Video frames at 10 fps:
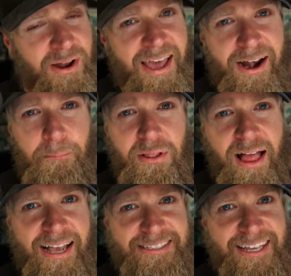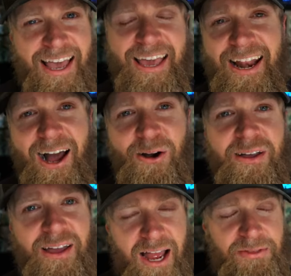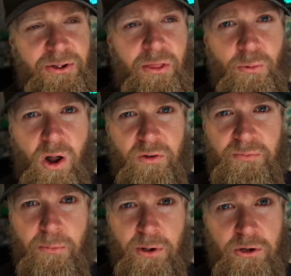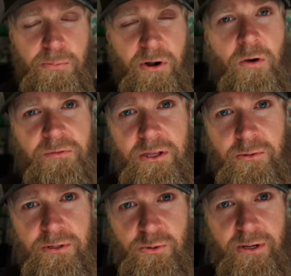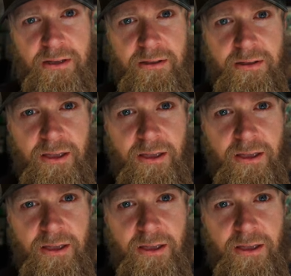But I had a blast hanging out out there on the water with my boy Cooper, and hopefully you enjoyed it.